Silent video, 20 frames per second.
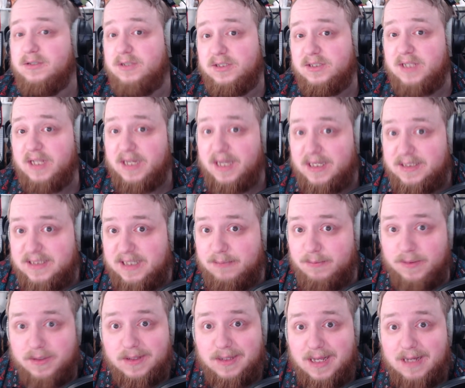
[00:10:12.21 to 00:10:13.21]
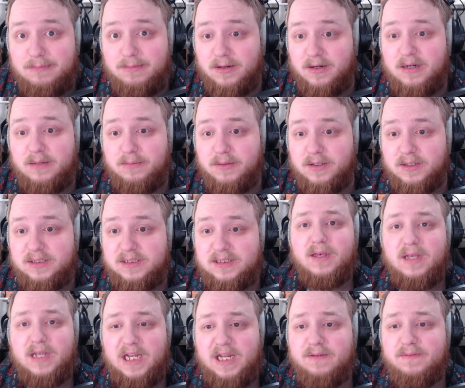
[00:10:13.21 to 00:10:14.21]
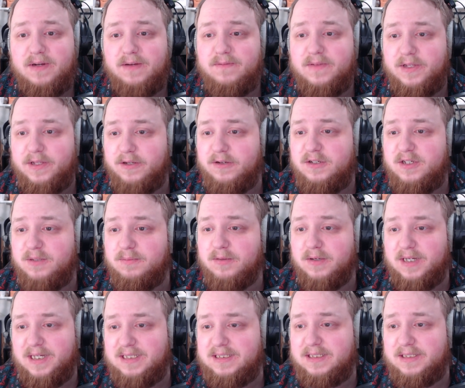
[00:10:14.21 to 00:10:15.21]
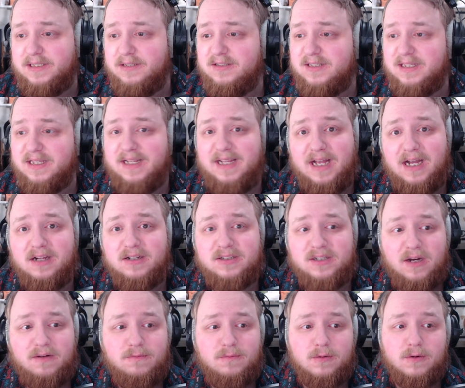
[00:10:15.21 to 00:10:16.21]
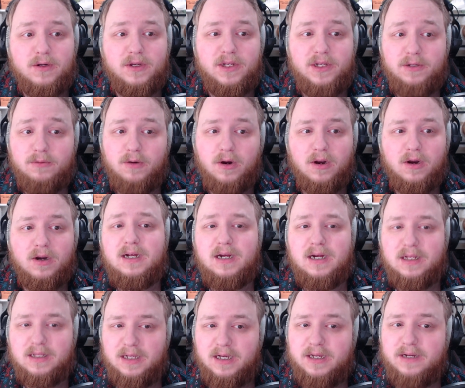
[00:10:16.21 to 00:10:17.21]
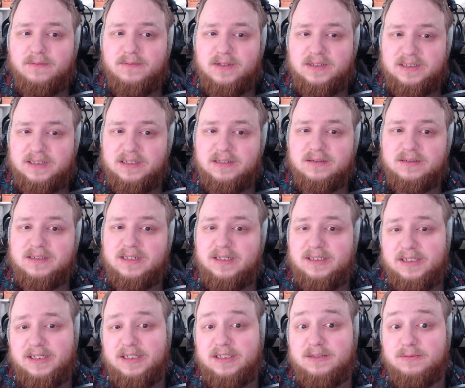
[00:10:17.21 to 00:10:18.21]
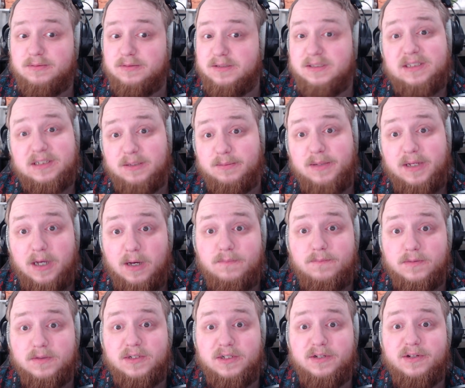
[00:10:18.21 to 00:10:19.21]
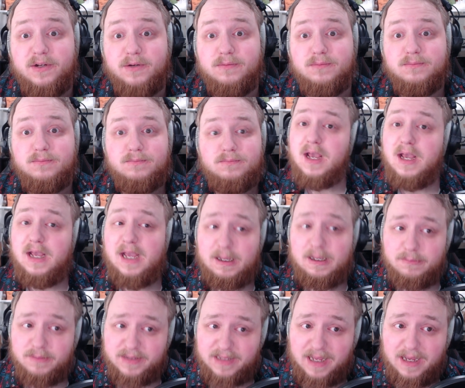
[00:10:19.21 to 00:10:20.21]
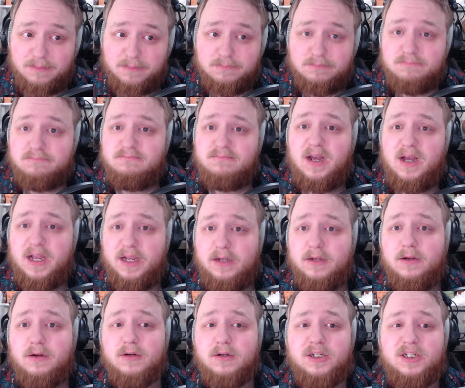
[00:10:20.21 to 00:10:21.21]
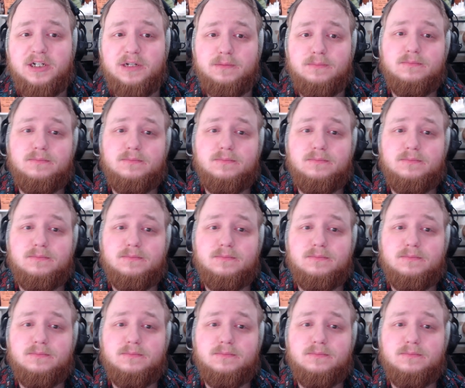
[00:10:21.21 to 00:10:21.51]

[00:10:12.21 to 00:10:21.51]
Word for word: Just like I said with library books, even if the YouTuber isn't using the C A D software you are, a lot of the skills they teach will still be helpful to you. And with that, I encourage you.